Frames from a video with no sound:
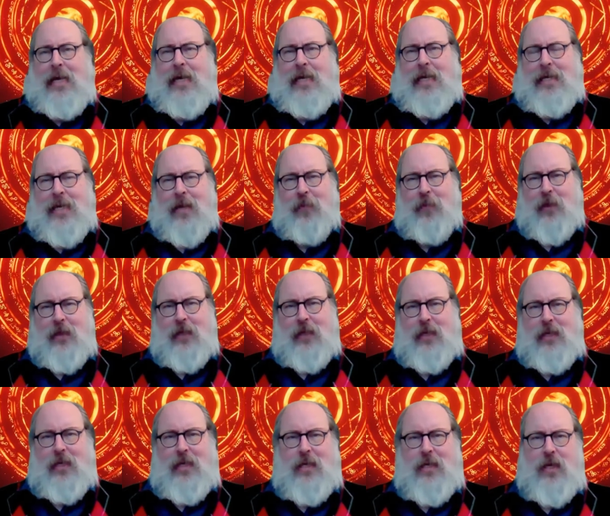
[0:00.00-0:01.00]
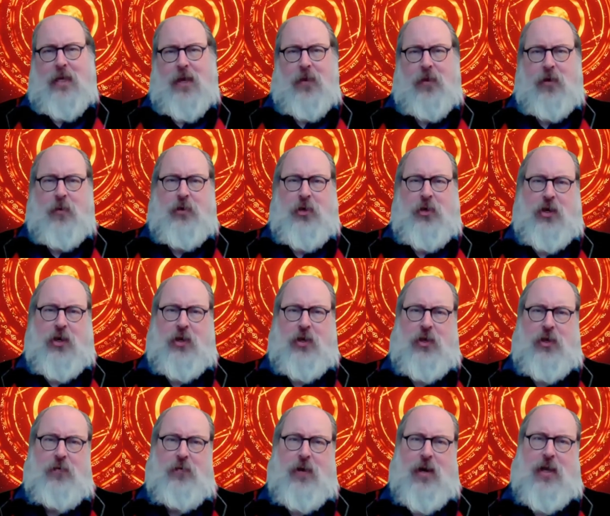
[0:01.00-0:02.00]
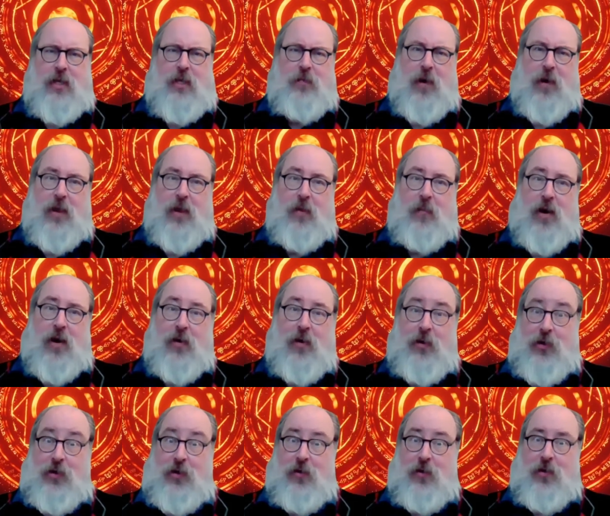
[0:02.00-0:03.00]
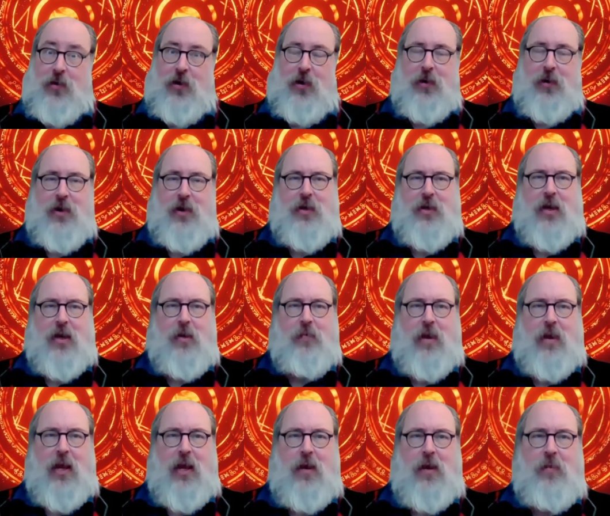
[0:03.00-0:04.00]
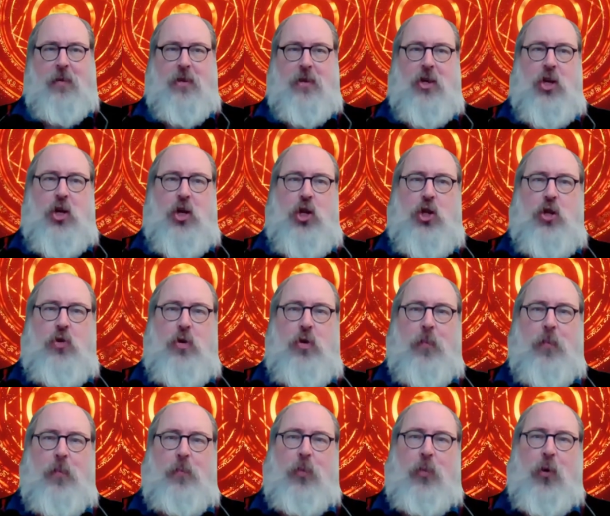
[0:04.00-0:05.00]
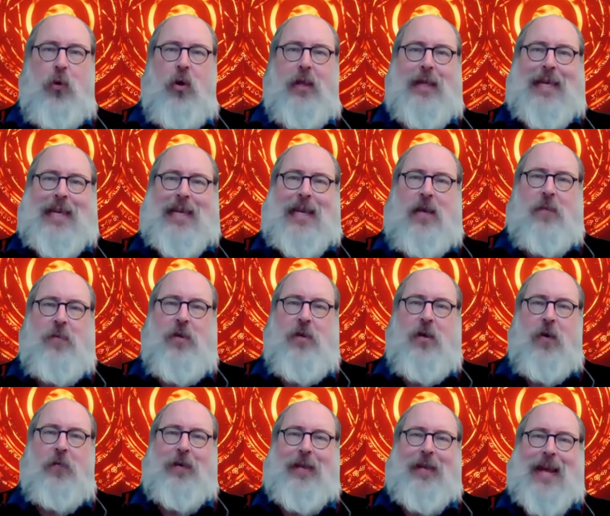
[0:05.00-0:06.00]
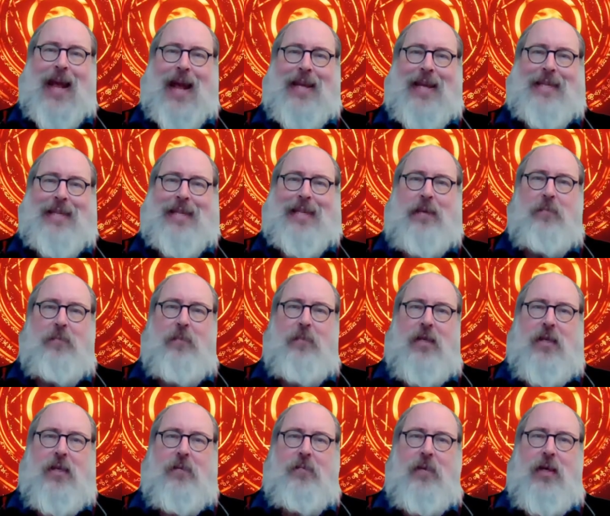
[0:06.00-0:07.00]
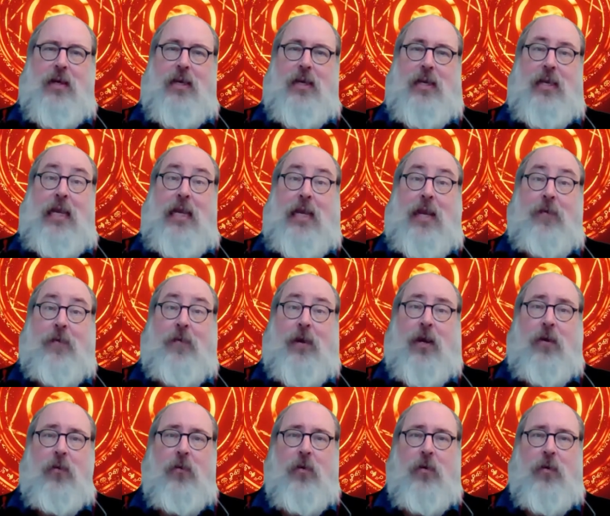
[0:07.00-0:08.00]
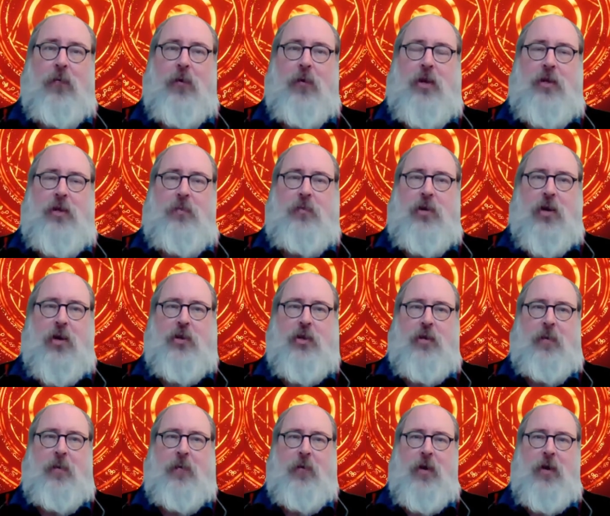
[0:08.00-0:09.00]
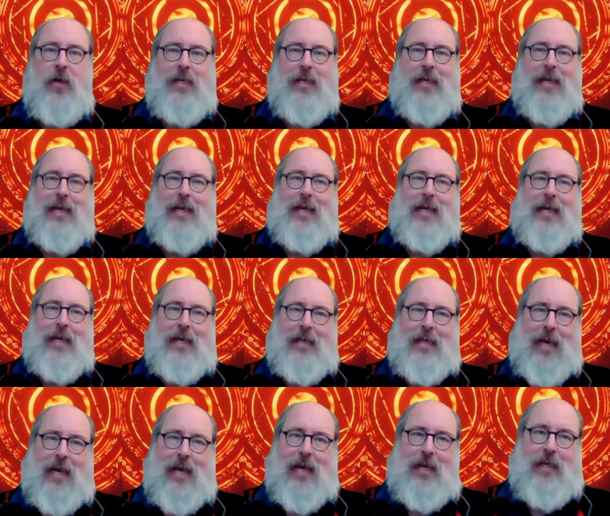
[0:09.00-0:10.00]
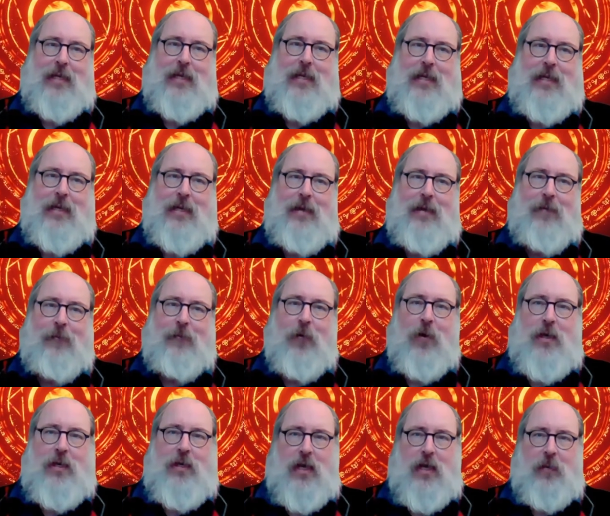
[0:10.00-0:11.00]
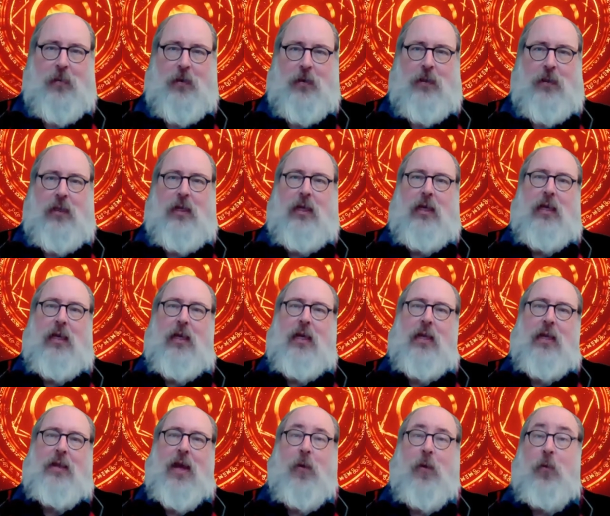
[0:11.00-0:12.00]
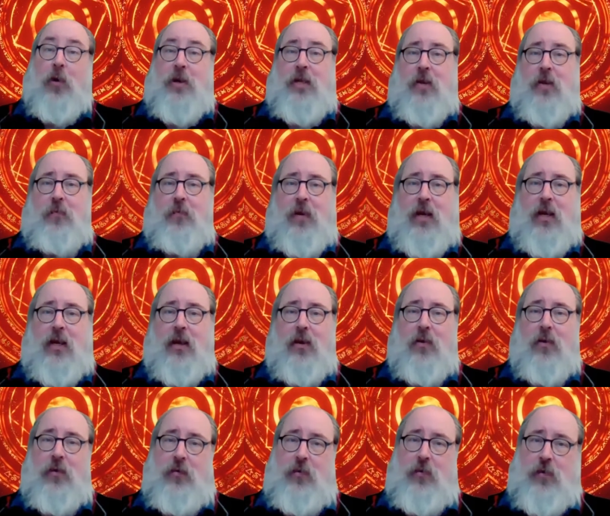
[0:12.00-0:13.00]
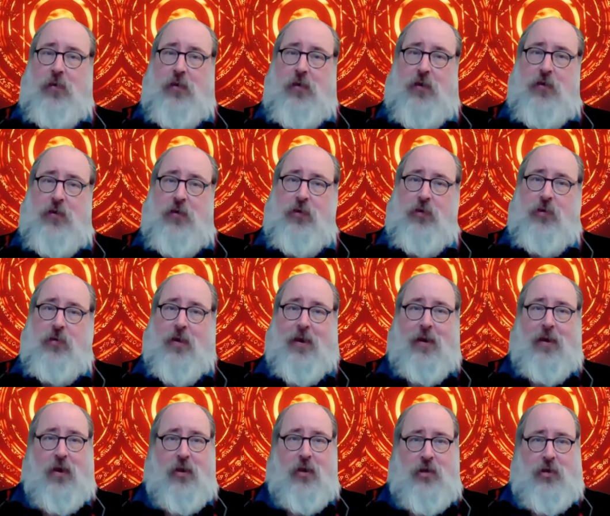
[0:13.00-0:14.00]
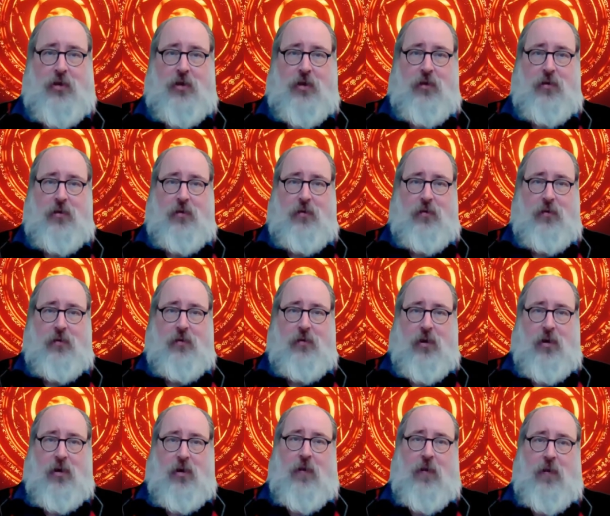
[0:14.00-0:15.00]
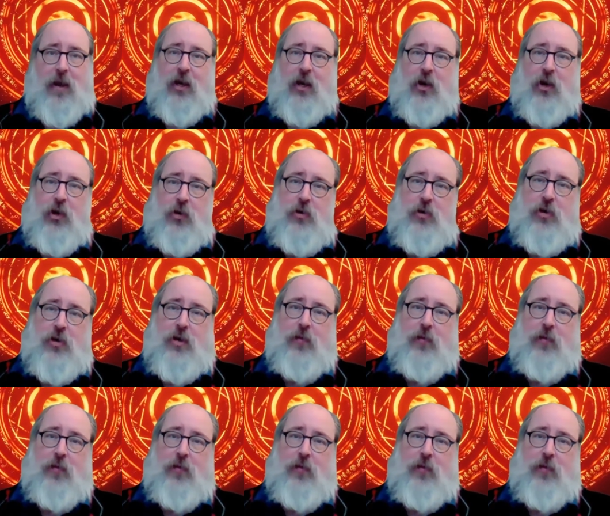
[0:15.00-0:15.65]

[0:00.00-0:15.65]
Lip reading: Typically, these and other objections raised by the modern so-called educated man must include a point that he himself tacitly must admit even in order for his objection to be voiced. That is, for example, that words have meaning, or that truth is true, or that knowledge is known, or that a conclusion of